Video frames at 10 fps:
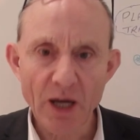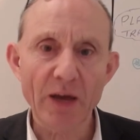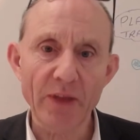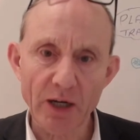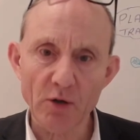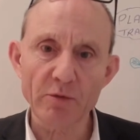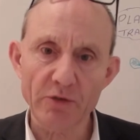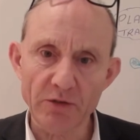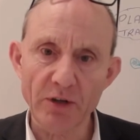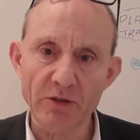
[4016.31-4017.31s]
and that always
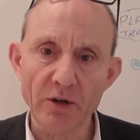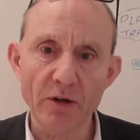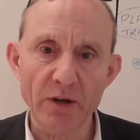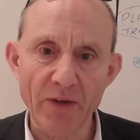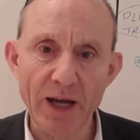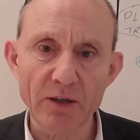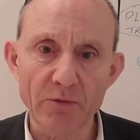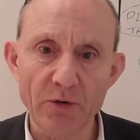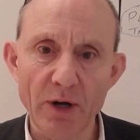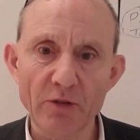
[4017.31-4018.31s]
suggests a lot of active
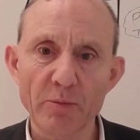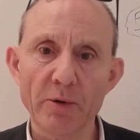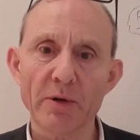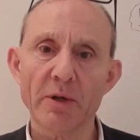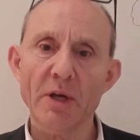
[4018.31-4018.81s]
transport.